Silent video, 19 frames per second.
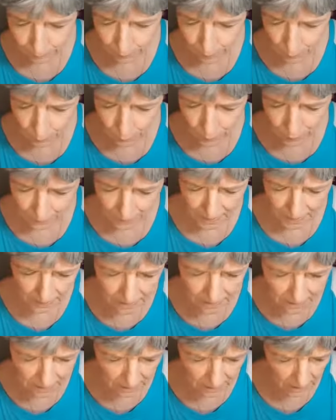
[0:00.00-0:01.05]
Beauty
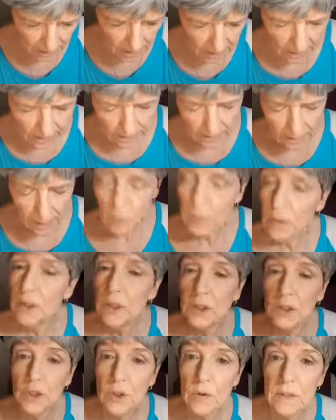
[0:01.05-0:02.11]
Must. Now we're
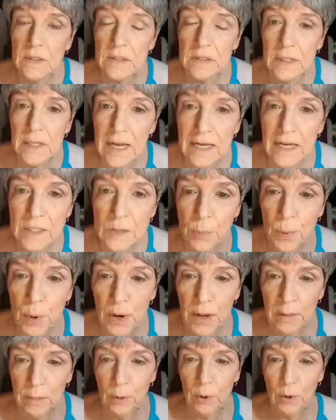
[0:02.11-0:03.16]
going to do this lash
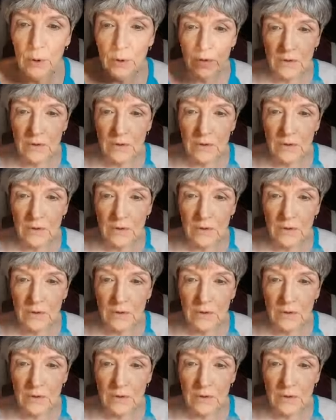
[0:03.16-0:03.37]
primer.